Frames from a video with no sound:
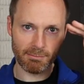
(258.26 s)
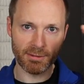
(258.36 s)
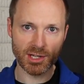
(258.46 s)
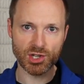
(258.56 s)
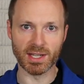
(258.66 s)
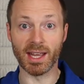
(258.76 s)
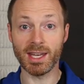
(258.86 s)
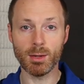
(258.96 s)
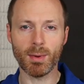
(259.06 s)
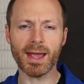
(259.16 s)
vision, and
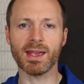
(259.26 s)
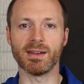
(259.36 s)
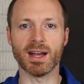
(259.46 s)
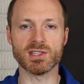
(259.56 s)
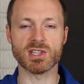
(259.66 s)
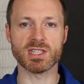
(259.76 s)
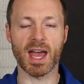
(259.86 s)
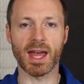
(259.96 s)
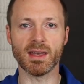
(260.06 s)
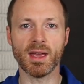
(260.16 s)
he recognizes
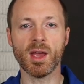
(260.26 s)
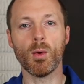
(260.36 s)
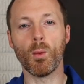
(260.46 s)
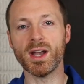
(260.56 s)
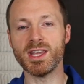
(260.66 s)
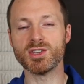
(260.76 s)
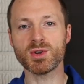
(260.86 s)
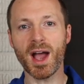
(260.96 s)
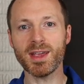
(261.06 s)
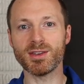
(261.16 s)
that. What he's
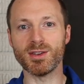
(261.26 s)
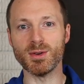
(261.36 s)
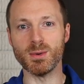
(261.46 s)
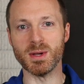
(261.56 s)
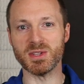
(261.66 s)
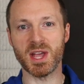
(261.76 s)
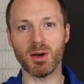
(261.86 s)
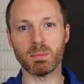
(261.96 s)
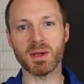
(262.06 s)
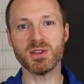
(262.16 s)
trying to do is
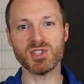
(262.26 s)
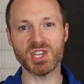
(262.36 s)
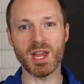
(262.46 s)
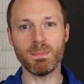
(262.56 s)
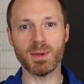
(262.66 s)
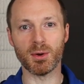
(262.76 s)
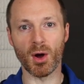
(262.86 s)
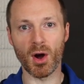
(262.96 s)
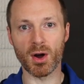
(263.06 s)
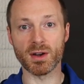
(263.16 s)
help shape your
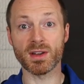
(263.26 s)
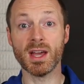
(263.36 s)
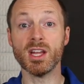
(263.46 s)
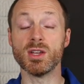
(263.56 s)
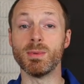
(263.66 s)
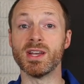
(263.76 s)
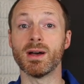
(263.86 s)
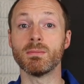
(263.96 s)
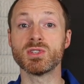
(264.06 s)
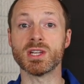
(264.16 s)
art to
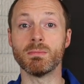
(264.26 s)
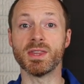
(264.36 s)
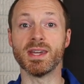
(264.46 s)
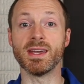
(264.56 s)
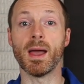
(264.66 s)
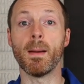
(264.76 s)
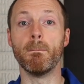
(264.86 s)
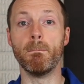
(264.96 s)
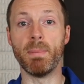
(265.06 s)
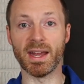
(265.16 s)
become something
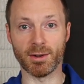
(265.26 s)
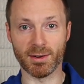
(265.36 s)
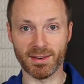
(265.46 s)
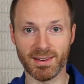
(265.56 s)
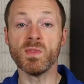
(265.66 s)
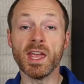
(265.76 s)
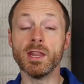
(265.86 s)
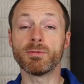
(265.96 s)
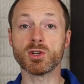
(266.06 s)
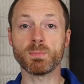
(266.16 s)
better. In
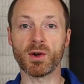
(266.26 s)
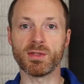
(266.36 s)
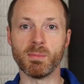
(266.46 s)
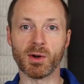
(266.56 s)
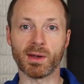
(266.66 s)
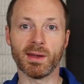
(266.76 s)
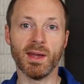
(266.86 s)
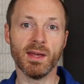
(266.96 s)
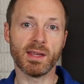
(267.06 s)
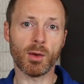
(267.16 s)
the first part of the book,
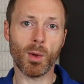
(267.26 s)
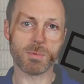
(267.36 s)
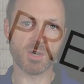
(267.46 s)
Ken Weber